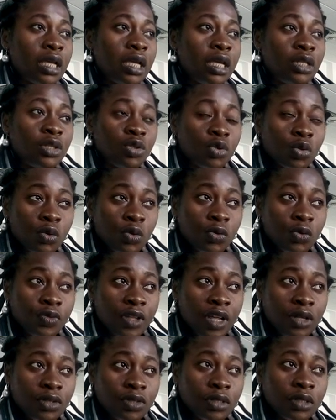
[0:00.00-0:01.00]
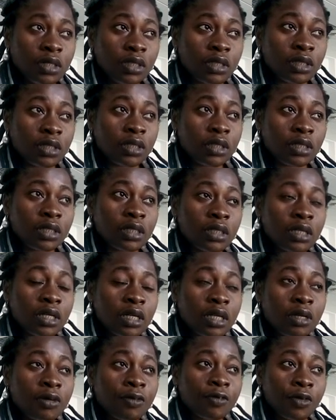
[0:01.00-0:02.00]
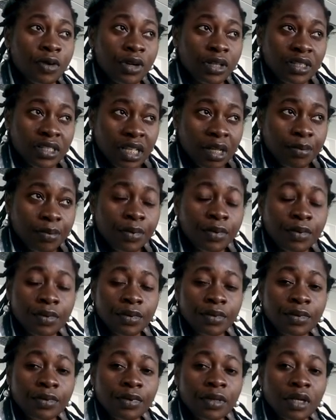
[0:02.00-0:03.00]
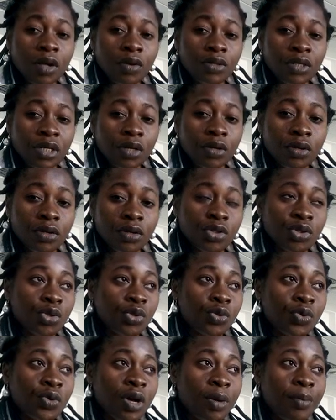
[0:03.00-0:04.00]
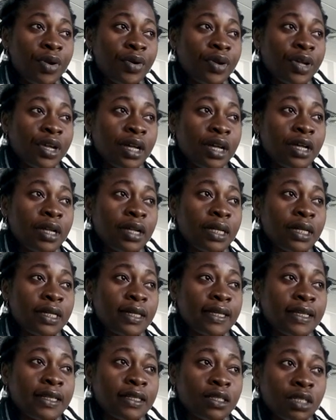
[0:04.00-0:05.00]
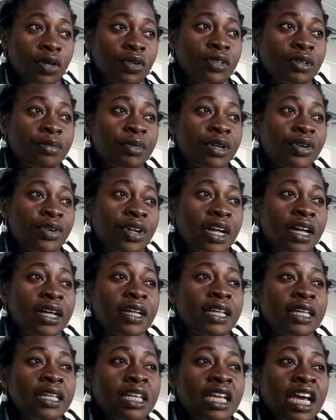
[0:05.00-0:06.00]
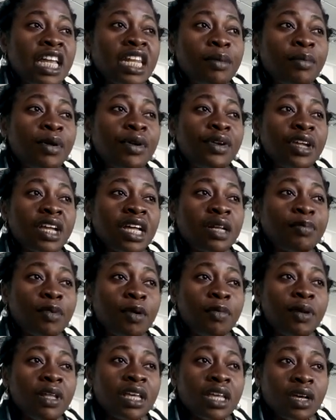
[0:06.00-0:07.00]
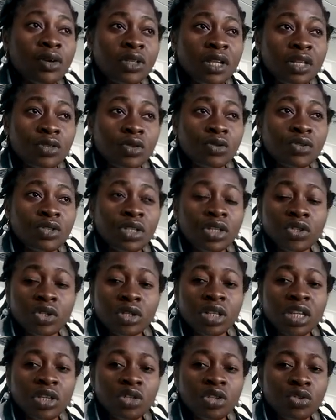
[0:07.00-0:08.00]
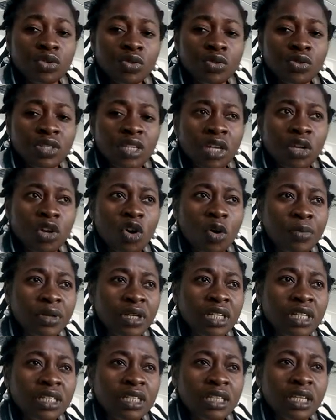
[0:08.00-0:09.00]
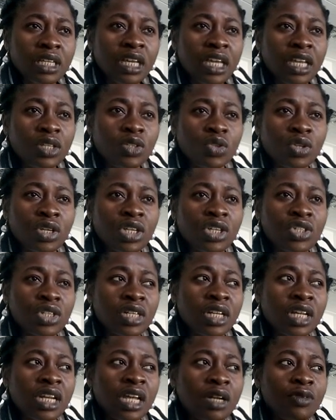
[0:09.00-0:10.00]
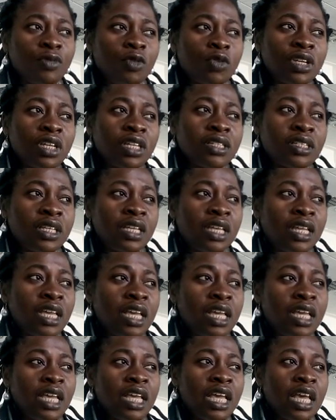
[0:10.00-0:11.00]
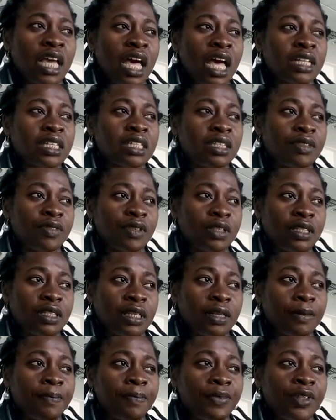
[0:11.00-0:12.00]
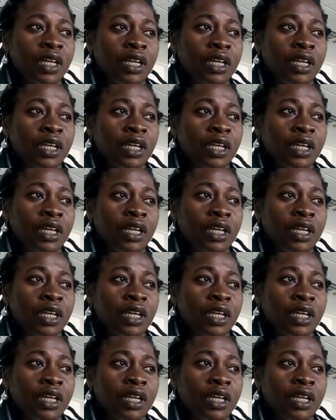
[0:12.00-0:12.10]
In 2000, for example, I'll take us to America and South America. An American Public Health Association introduced a community education and advocacy activity